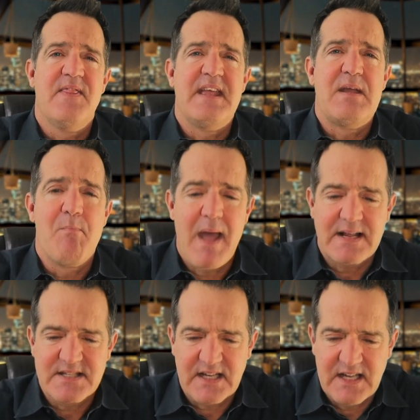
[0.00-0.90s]
the
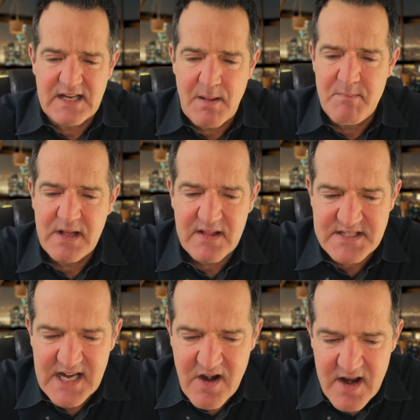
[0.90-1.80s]
Mexican
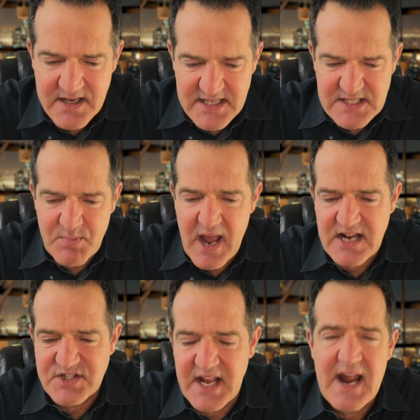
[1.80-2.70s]
military
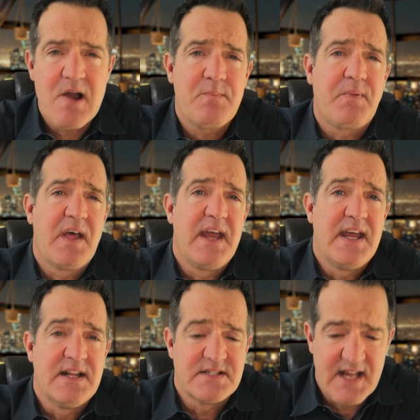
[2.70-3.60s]
dispatched
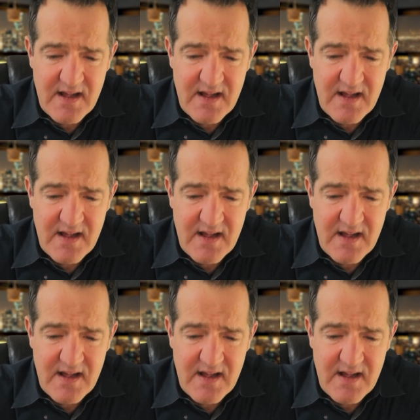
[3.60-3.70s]
airplanes,